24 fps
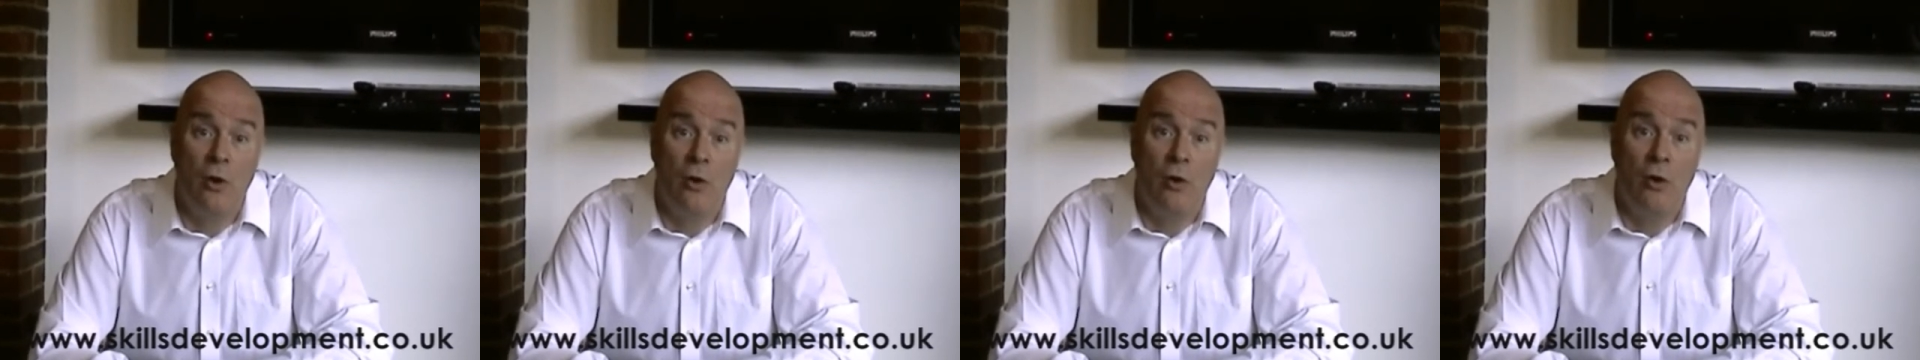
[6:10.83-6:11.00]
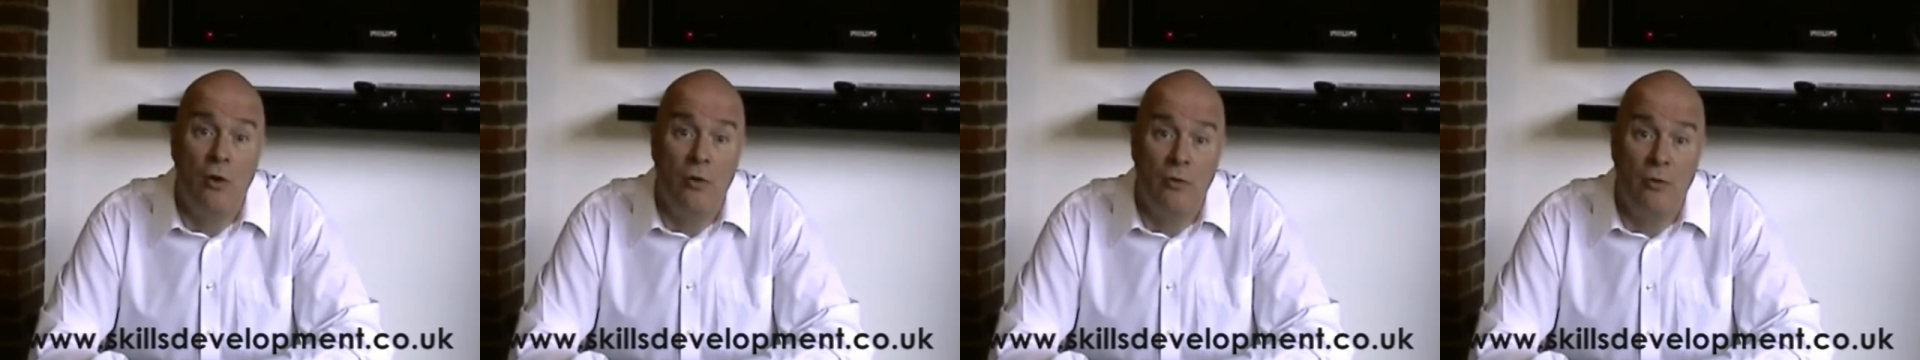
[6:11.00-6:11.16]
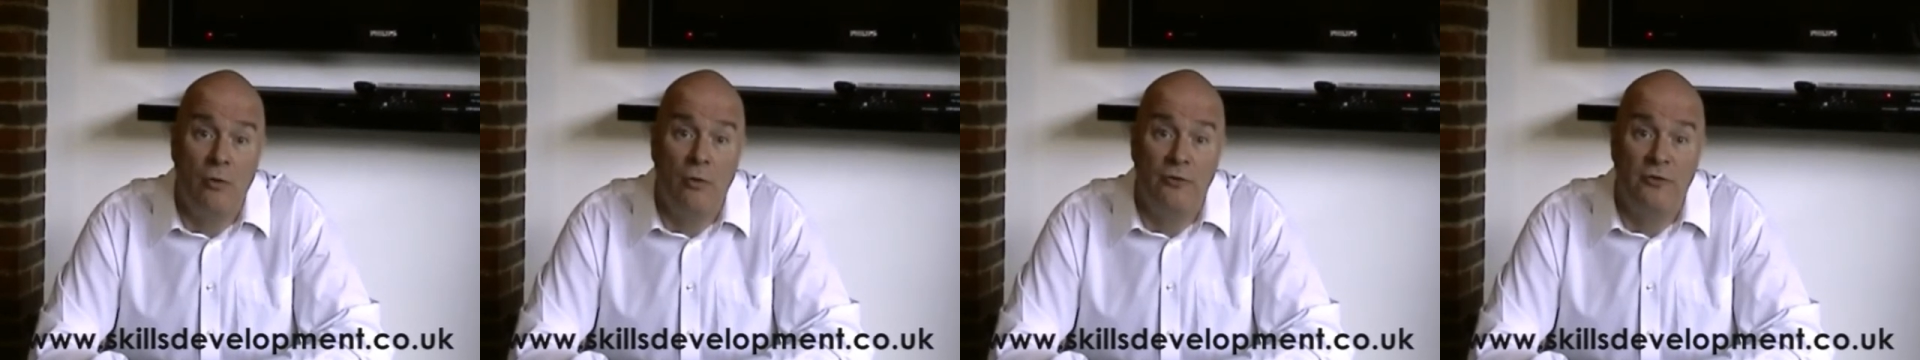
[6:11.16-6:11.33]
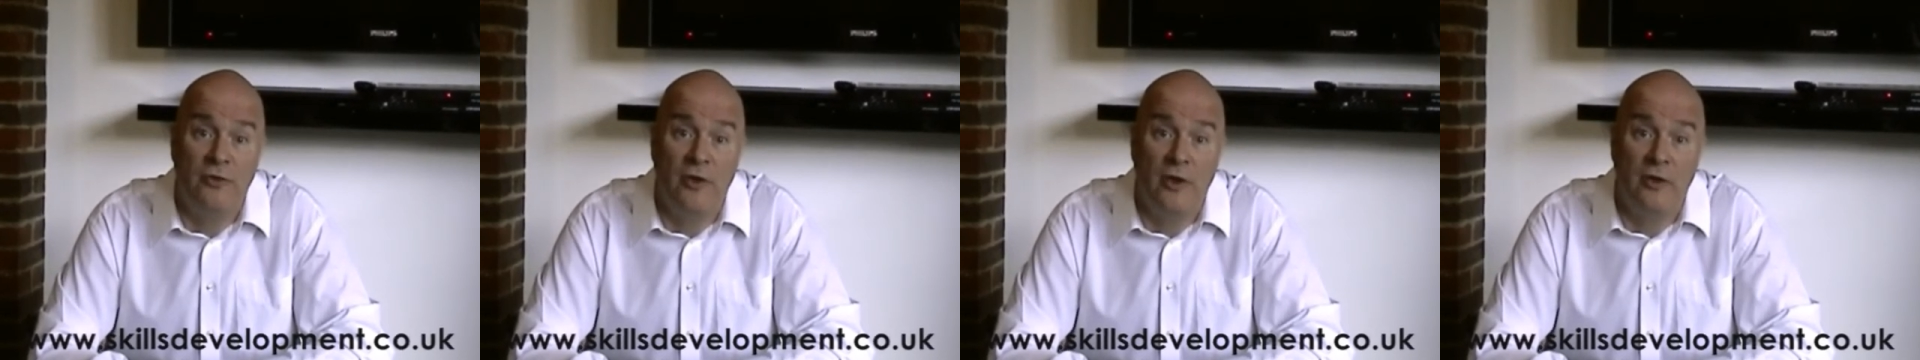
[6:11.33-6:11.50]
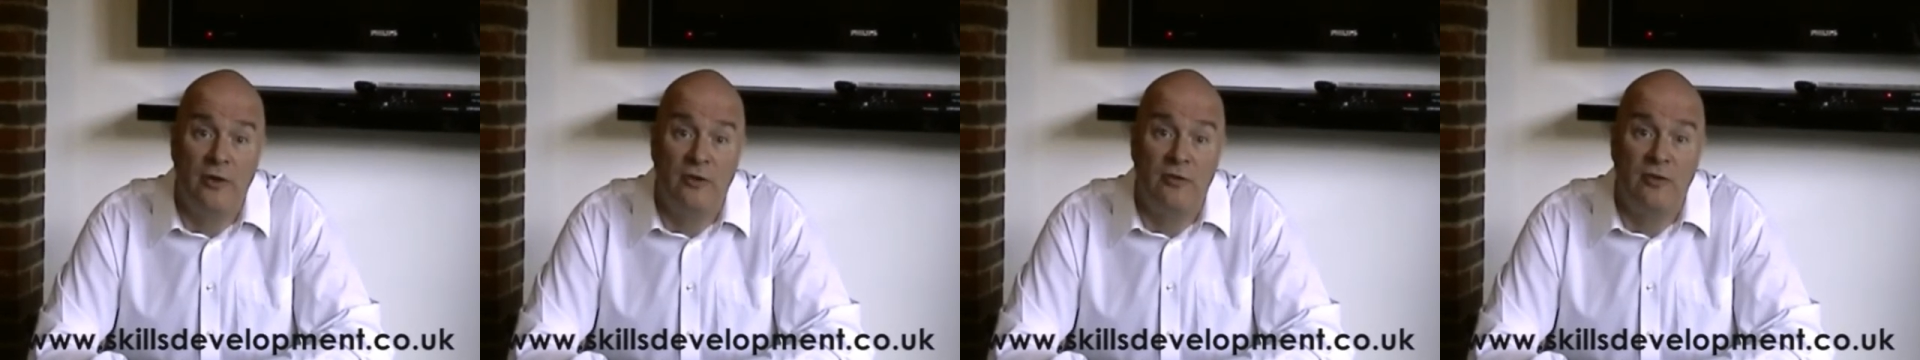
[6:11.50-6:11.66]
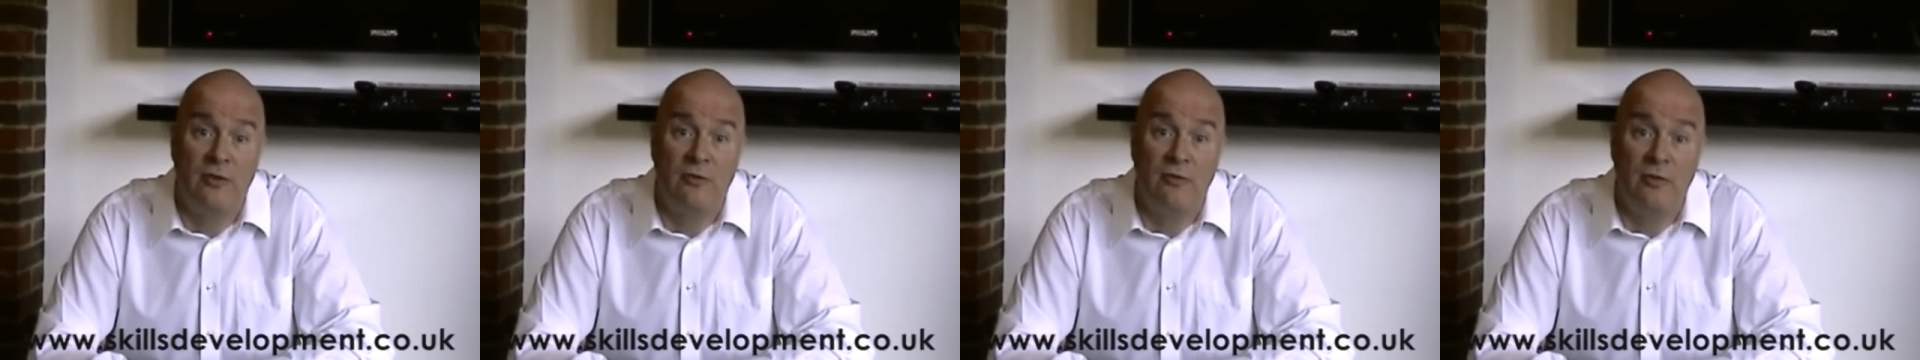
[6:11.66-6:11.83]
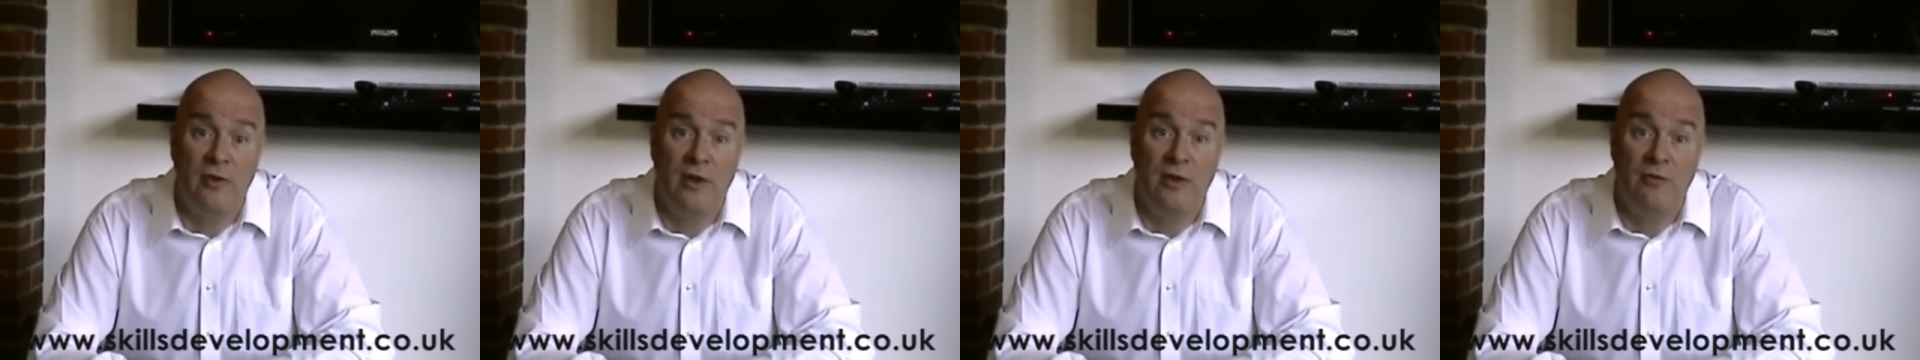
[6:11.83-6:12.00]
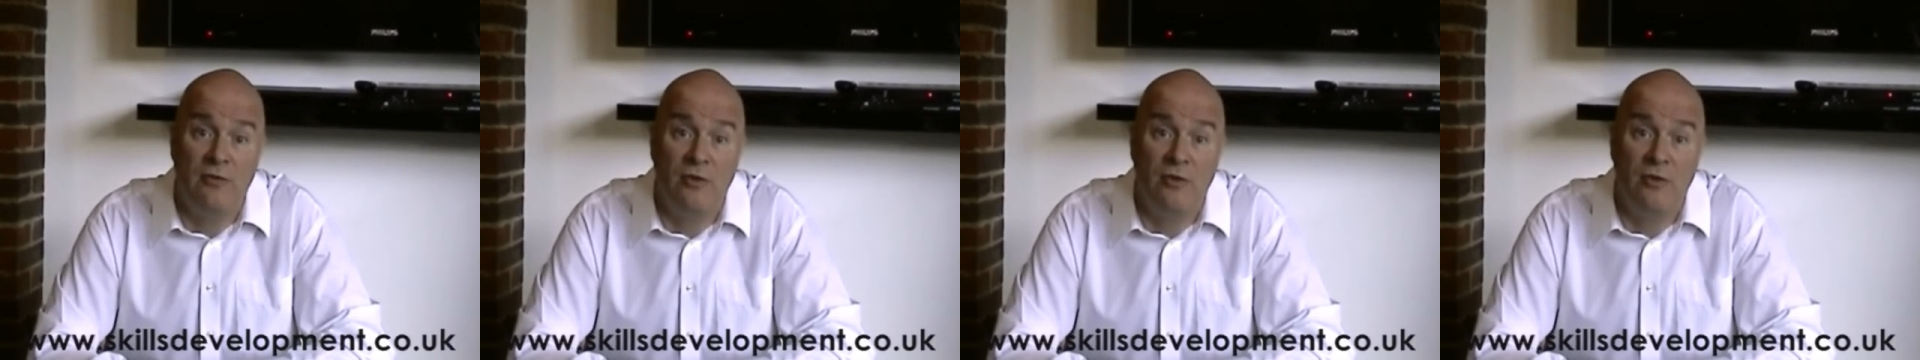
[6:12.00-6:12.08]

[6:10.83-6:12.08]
or alternatively,